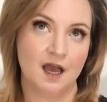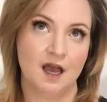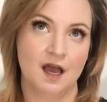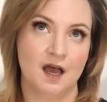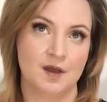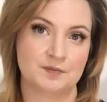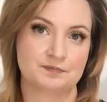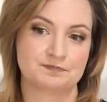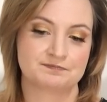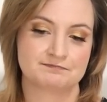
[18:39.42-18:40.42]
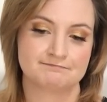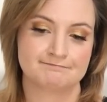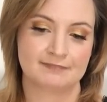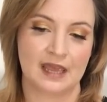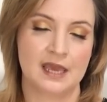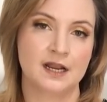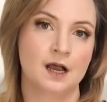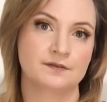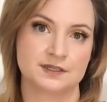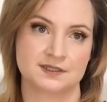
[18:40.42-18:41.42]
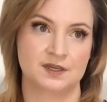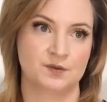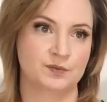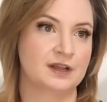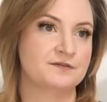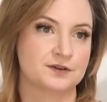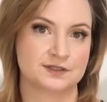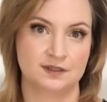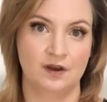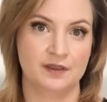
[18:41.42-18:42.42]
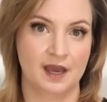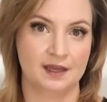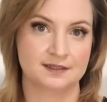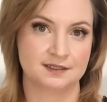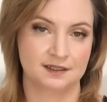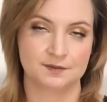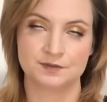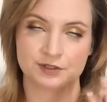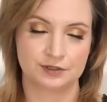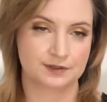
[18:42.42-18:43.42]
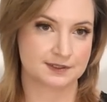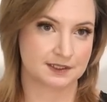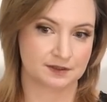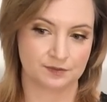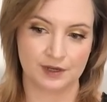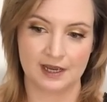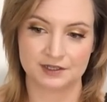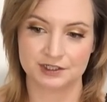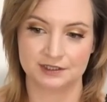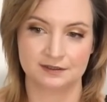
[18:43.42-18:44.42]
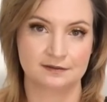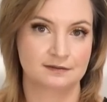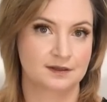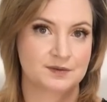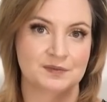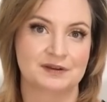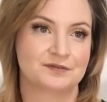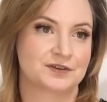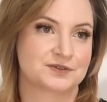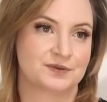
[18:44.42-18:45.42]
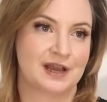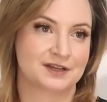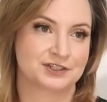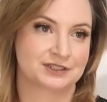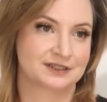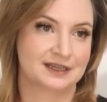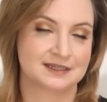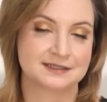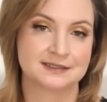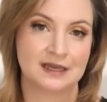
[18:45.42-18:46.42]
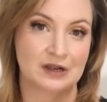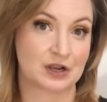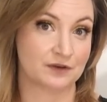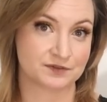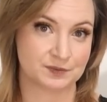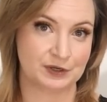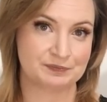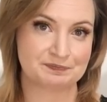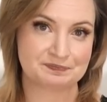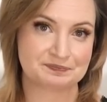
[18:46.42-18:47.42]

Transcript: Um, and obviously when I first saw that, I'm sure you could see in the reaction, you know, my first reaction is uncomfortable